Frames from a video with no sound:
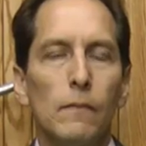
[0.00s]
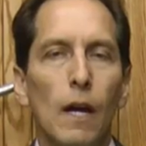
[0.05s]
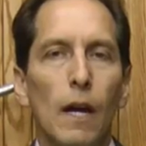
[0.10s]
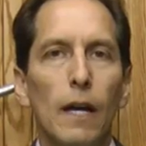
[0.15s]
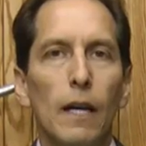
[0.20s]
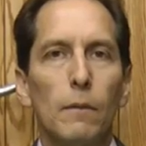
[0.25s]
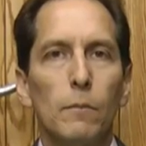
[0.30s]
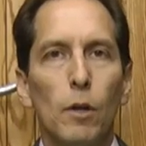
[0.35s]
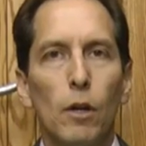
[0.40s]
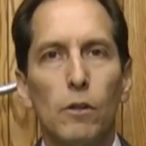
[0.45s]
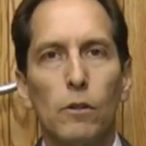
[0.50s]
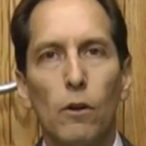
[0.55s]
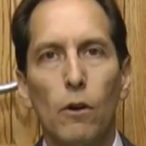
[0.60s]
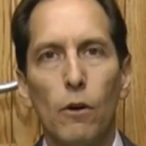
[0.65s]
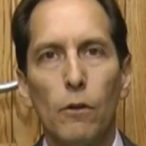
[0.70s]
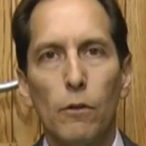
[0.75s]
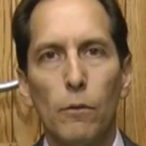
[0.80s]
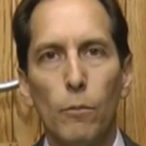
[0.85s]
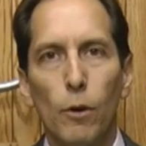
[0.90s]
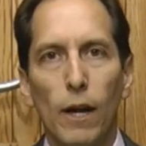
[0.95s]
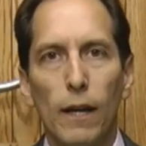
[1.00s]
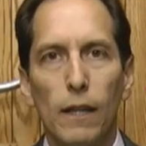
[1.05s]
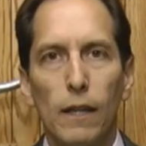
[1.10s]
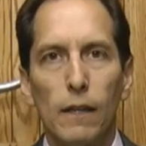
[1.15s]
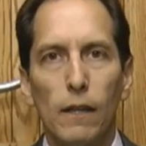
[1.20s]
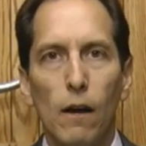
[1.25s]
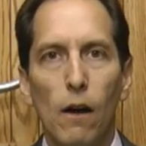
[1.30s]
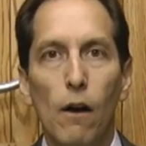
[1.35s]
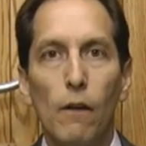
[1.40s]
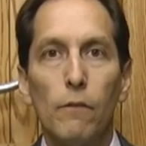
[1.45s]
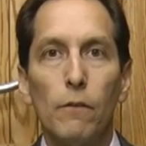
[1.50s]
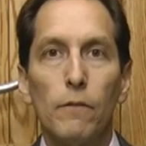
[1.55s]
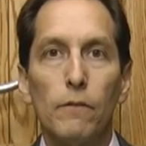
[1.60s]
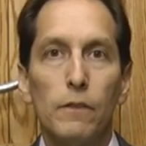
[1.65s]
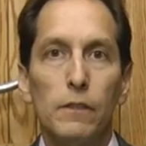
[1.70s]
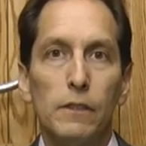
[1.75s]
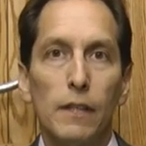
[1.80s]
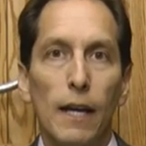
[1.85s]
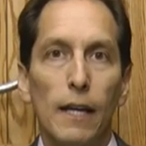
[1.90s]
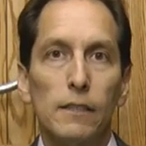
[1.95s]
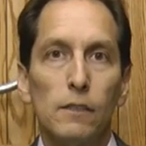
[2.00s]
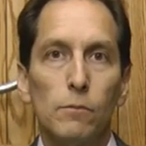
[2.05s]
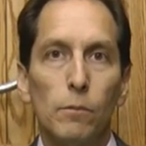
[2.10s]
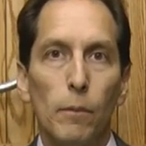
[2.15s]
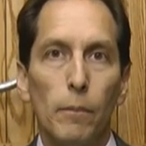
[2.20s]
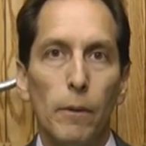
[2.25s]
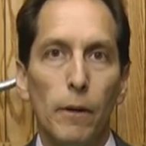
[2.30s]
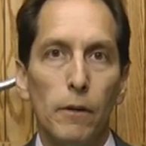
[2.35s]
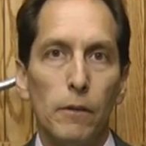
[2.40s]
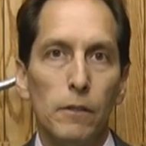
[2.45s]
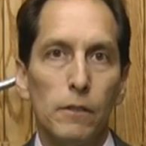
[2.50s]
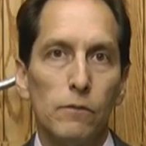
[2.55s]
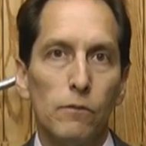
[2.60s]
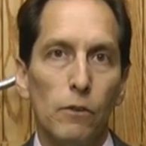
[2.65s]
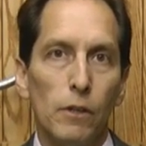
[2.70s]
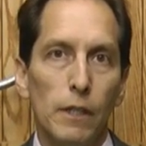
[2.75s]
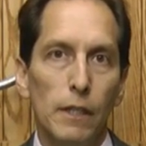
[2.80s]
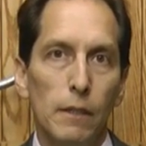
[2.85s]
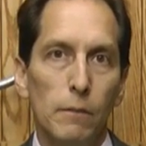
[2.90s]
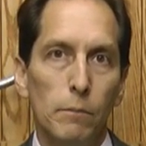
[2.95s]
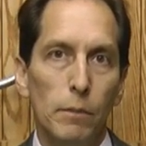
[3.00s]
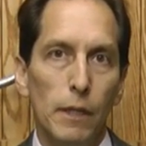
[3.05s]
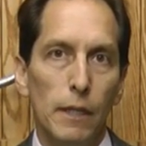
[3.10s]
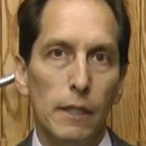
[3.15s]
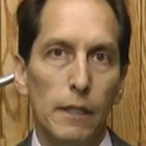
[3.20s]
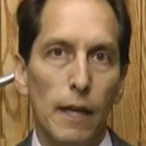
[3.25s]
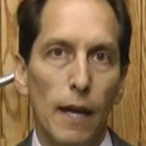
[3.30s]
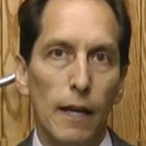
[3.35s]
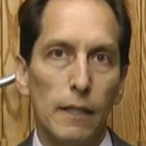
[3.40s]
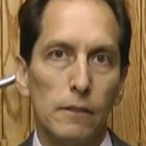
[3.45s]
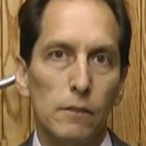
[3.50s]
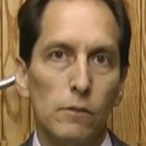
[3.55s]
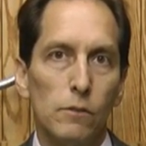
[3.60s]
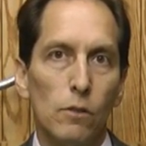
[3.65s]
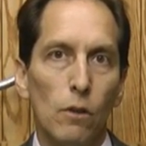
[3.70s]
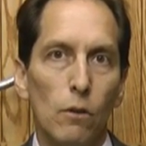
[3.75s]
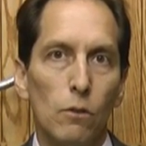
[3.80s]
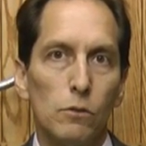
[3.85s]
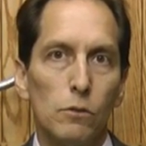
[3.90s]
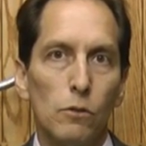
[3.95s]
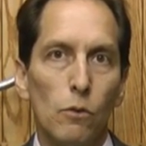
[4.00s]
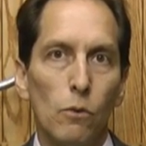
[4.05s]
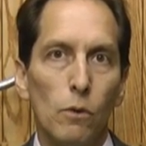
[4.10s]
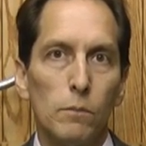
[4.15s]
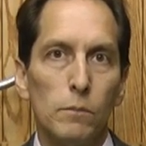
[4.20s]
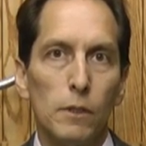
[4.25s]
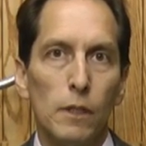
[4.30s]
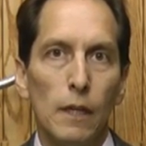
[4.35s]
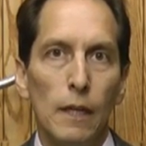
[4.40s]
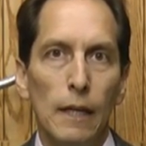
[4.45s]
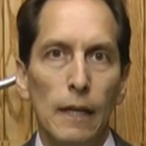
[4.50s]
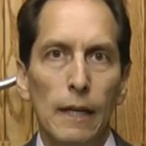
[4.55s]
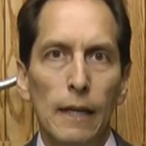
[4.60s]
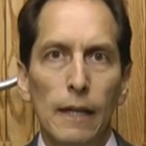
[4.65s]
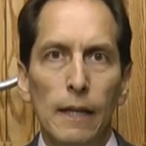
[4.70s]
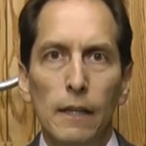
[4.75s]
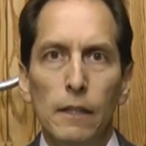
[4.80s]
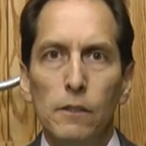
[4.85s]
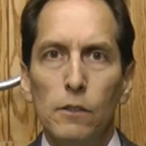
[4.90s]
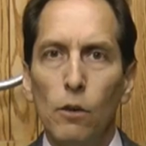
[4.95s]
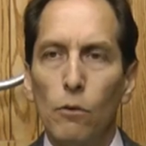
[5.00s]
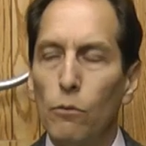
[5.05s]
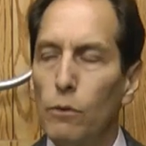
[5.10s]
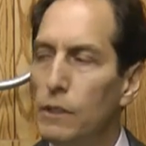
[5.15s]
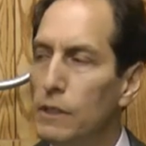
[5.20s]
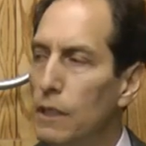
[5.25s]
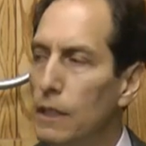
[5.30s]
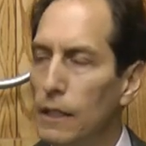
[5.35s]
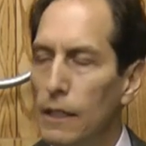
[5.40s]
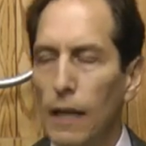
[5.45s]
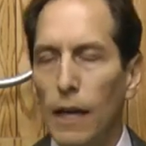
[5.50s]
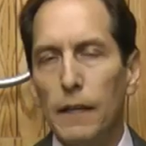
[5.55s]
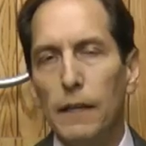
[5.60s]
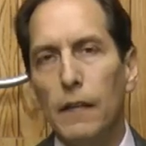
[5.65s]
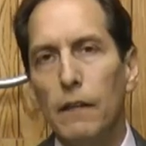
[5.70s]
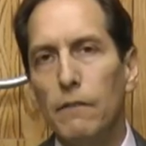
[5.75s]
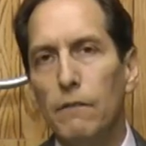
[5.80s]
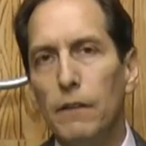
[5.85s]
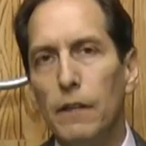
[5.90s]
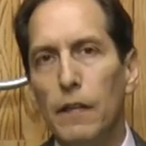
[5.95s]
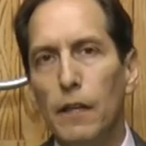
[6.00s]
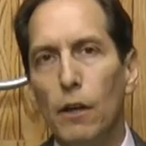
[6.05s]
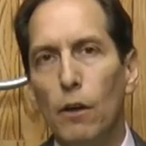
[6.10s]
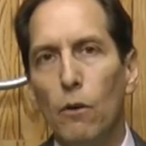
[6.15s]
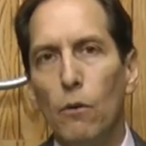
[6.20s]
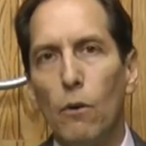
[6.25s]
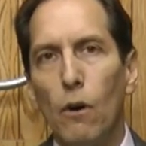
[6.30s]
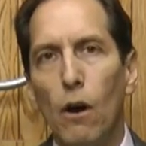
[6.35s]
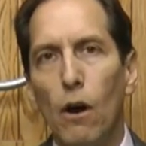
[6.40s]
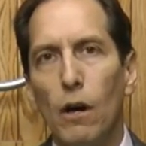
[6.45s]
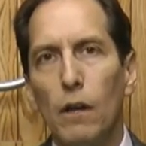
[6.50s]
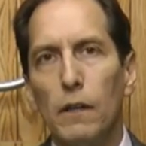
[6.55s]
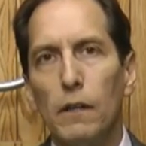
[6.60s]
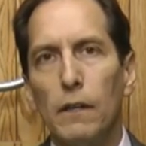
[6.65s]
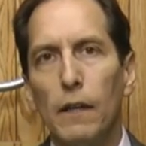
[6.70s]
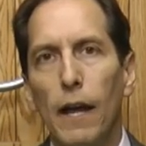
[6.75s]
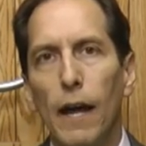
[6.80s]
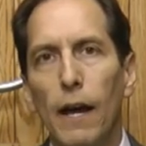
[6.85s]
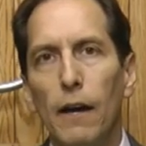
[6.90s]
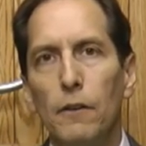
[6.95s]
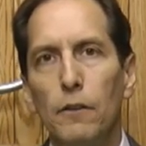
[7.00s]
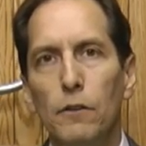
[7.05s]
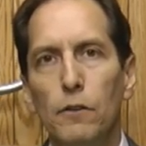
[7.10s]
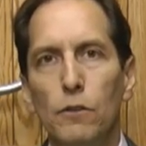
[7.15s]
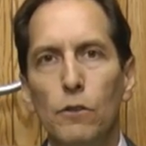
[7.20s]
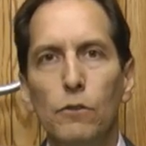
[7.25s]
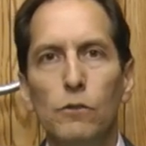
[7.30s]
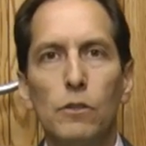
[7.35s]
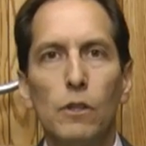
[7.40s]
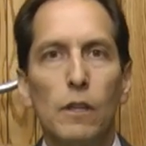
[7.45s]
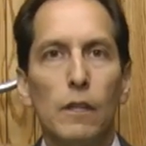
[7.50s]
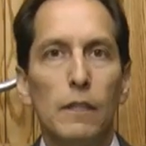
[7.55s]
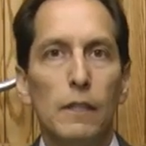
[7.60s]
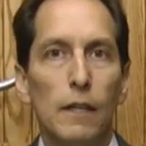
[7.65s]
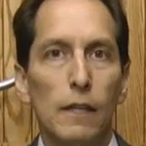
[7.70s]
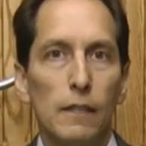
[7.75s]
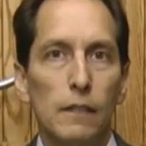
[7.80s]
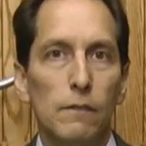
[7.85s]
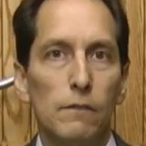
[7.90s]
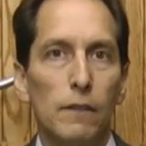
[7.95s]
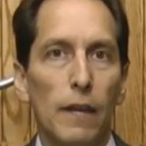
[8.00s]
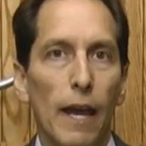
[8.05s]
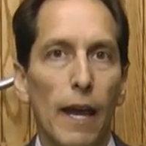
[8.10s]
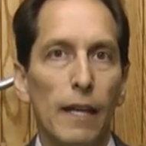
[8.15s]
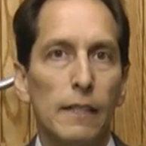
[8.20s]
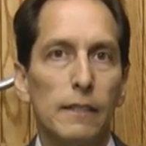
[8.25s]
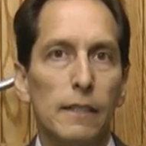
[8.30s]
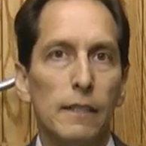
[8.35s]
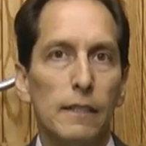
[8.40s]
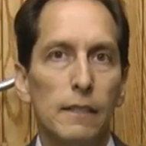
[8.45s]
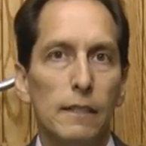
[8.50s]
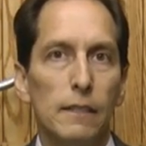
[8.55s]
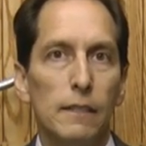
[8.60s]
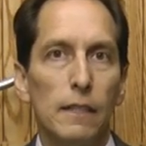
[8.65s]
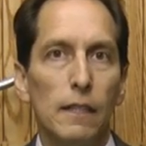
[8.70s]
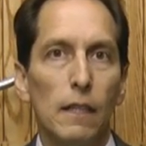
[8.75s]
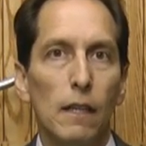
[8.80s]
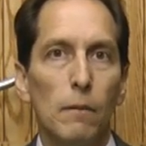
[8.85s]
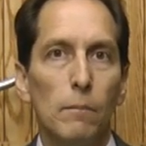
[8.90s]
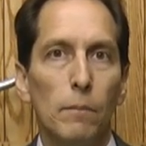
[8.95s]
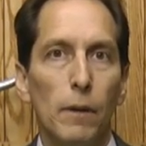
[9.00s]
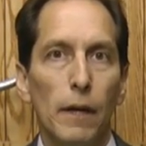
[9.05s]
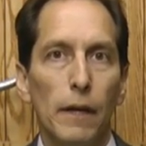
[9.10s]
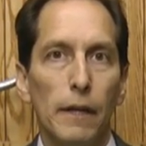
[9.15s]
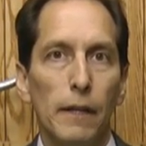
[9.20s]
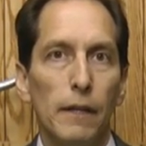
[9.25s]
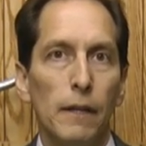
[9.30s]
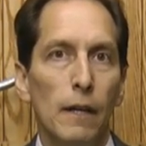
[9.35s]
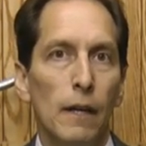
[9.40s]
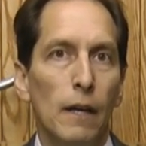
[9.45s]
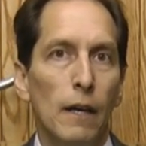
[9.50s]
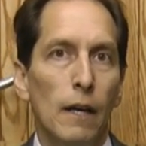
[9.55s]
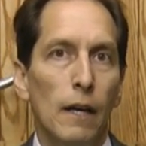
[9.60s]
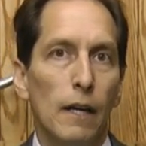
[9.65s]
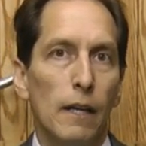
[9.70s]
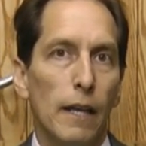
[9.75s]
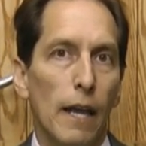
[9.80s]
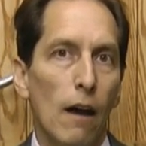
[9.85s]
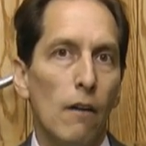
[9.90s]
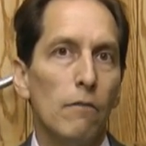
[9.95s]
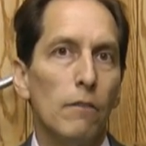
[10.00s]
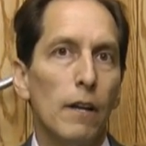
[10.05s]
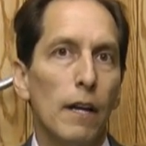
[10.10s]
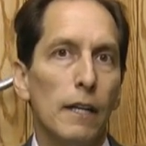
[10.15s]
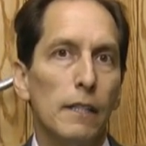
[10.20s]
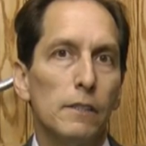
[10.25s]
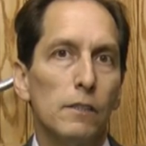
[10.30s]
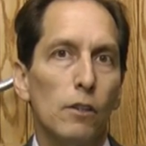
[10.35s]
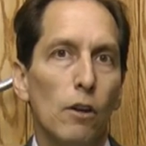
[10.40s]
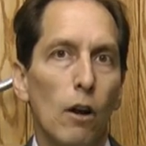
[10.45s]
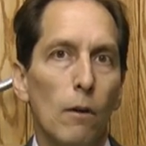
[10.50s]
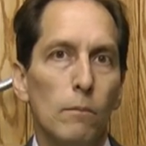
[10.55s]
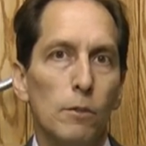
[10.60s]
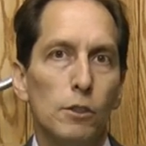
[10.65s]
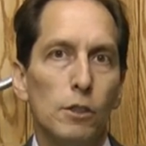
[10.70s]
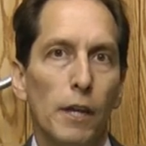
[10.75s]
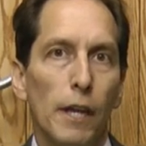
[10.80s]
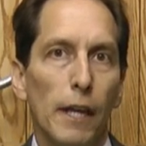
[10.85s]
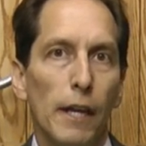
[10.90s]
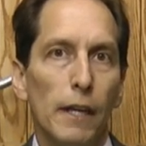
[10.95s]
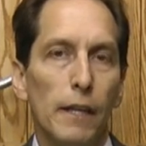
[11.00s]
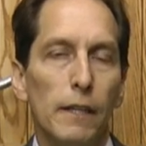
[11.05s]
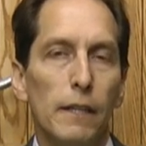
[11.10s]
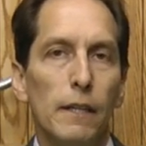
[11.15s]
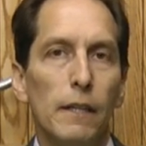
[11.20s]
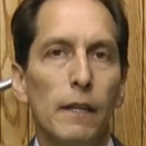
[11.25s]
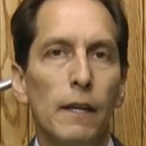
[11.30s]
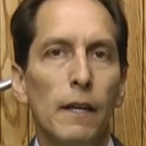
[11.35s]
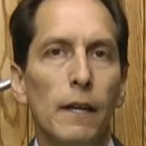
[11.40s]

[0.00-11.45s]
Hi, I'm Dr. Arthur Bradley, author of Disaster Preparedness for EMP Attacks and Solar Storms. So recently I did a video on how you use a conductive gasket to seal up a galvanized garbage can